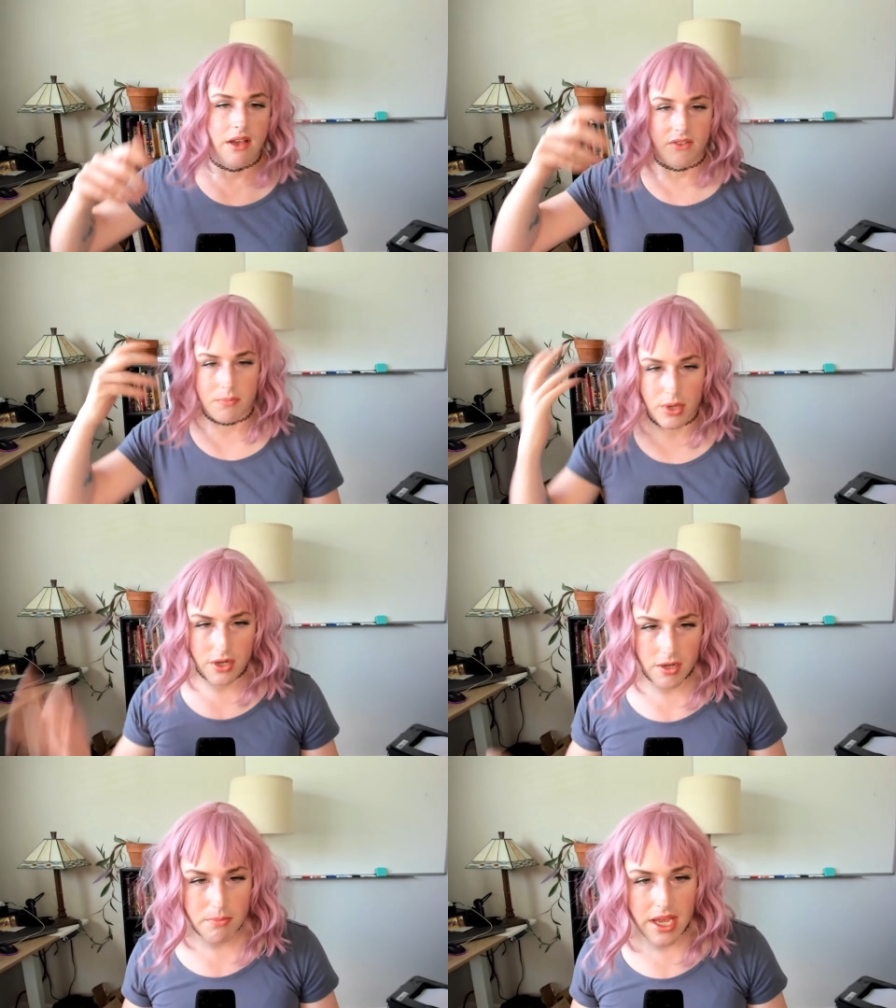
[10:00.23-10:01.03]
to put
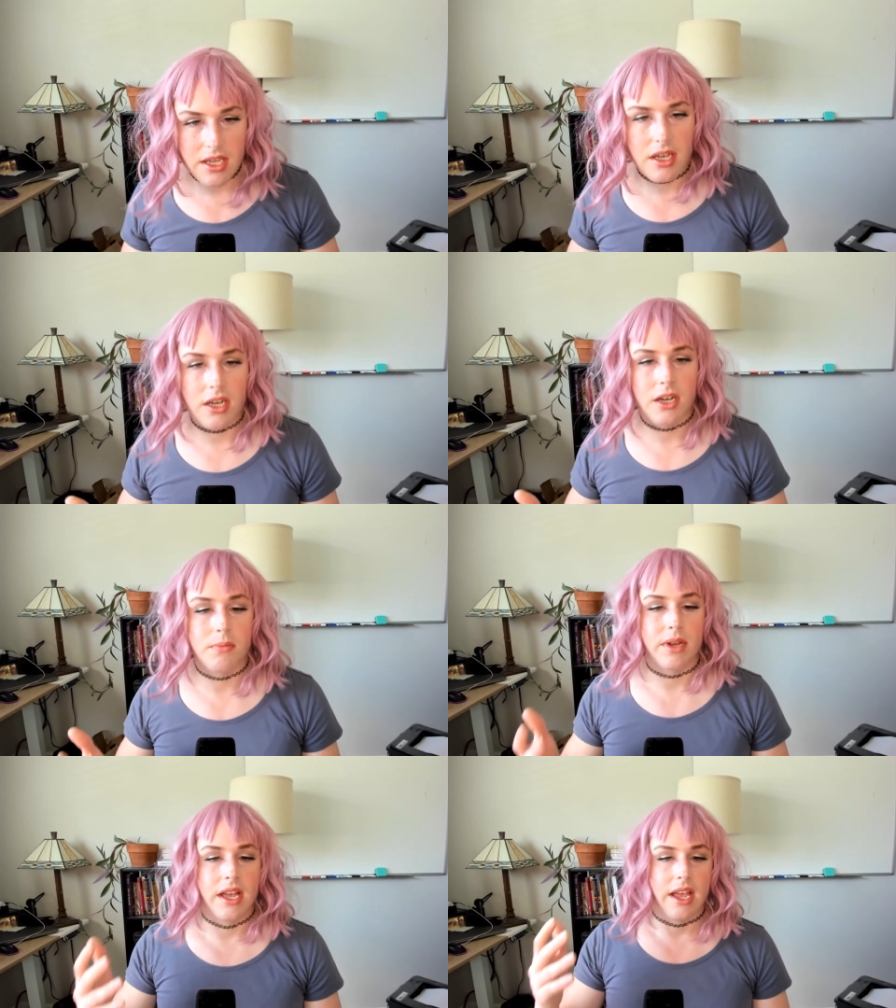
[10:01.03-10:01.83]
on
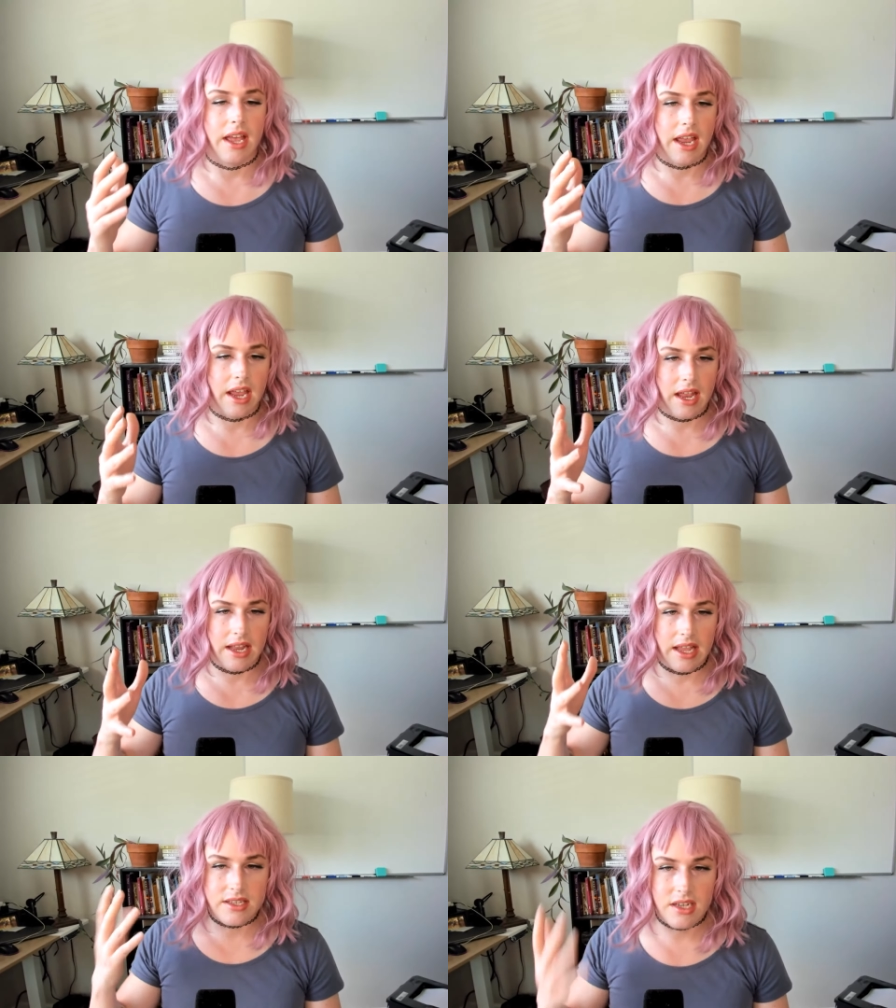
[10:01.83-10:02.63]
makeup,
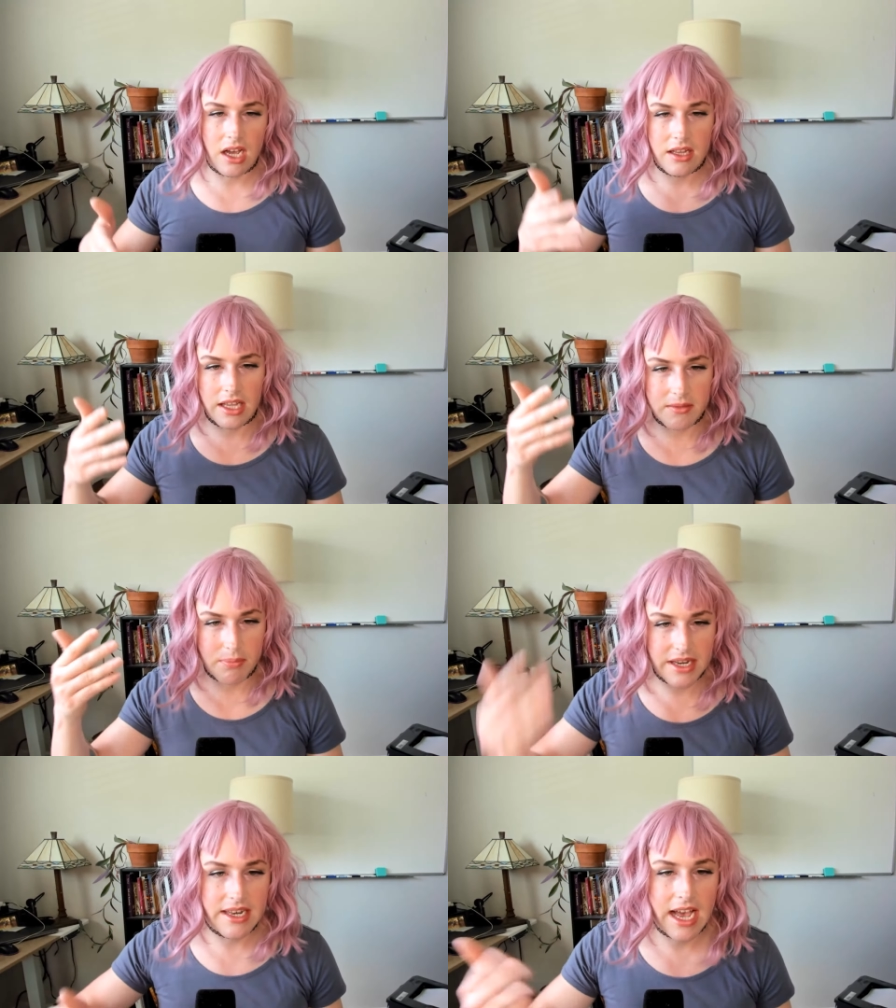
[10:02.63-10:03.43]
and it's not like
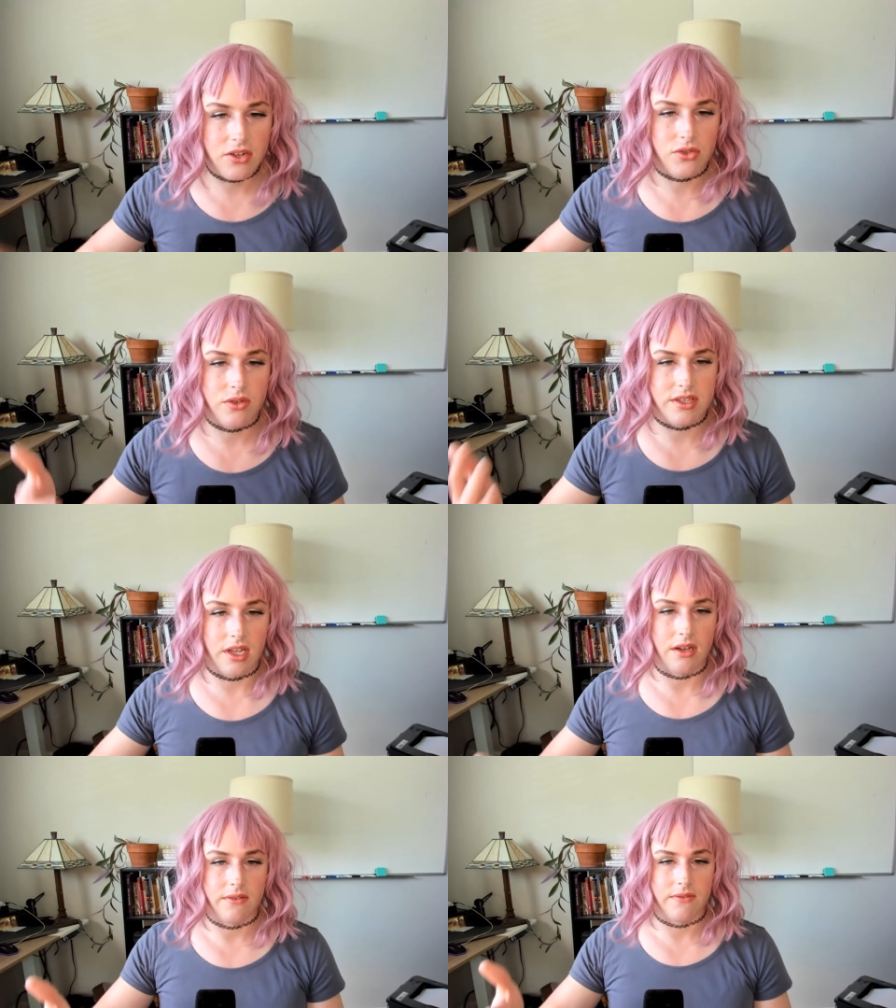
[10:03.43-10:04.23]
my natural
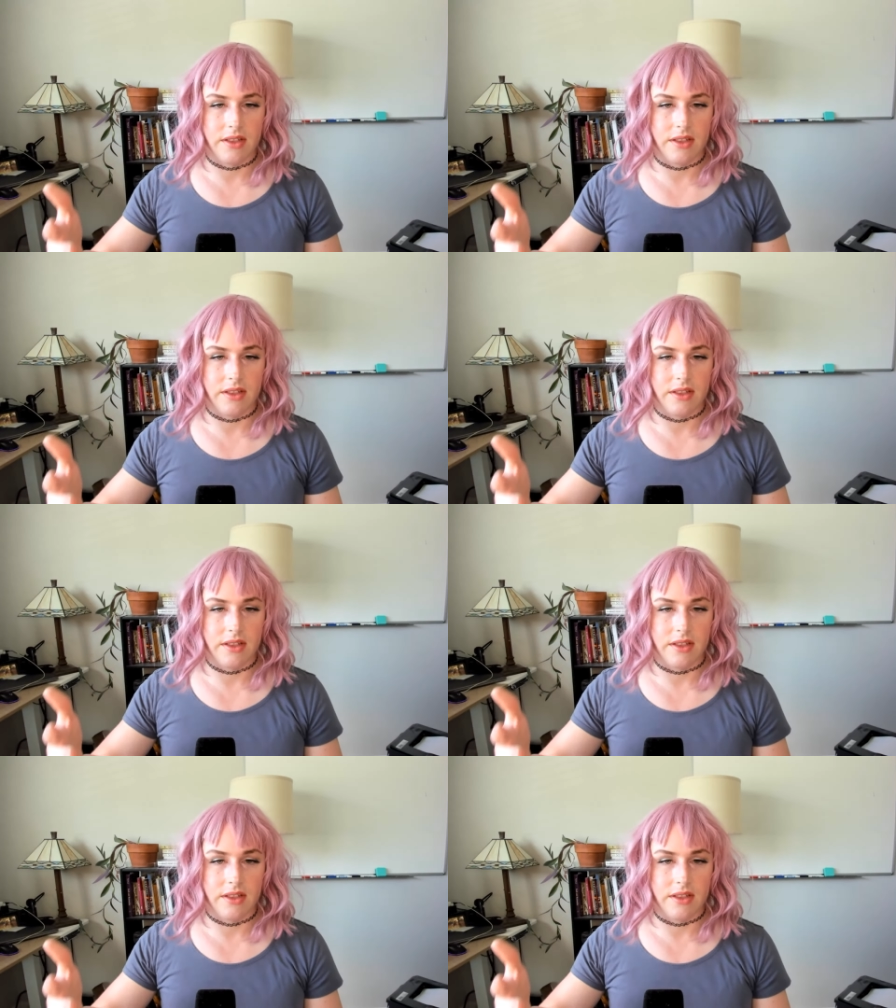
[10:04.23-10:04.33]
self.